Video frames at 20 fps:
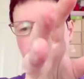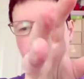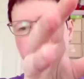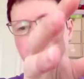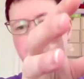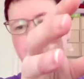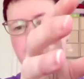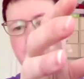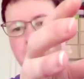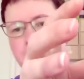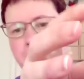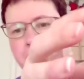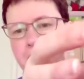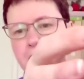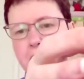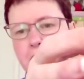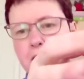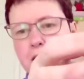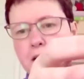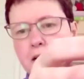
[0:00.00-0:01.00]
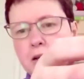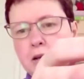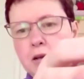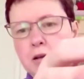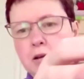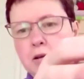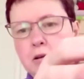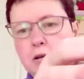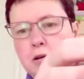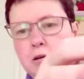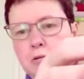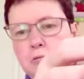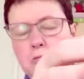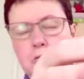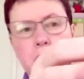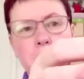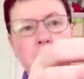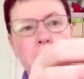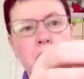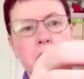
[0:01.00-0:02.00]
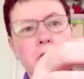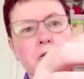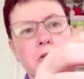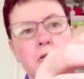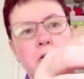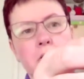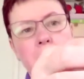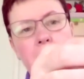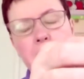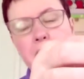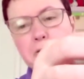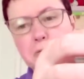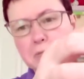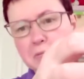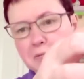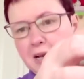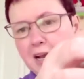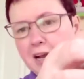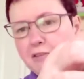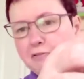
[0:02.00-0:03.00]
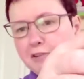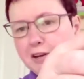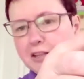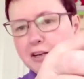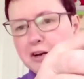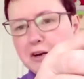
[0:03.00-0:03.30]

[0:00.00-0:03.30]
use your little finger, oh, can't find the